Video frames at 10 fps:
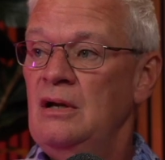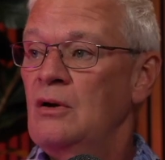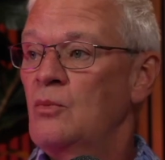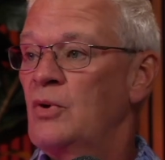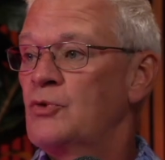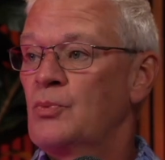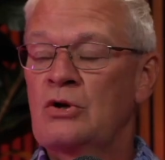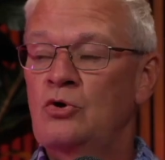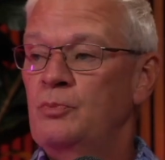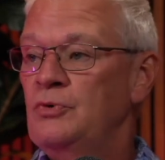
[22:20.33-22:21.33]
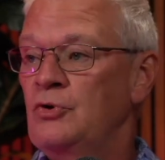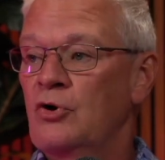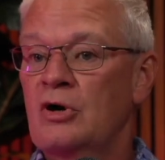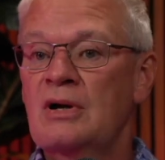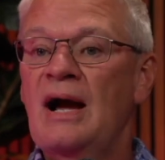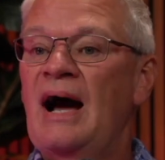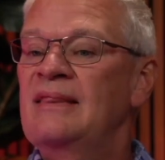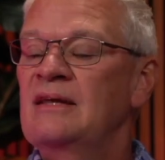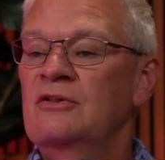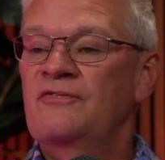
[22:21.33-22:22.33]
with Recoup New York, I
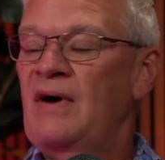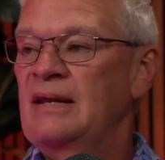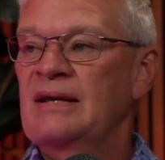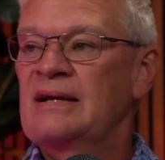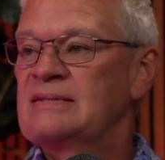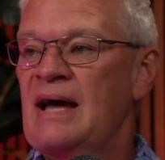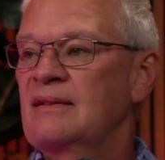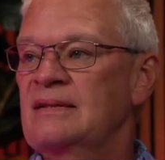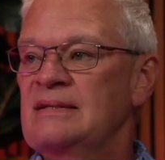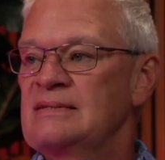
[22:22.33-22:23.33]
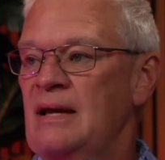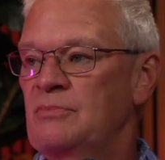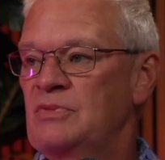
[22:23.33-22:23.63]
think they're finding exactly the same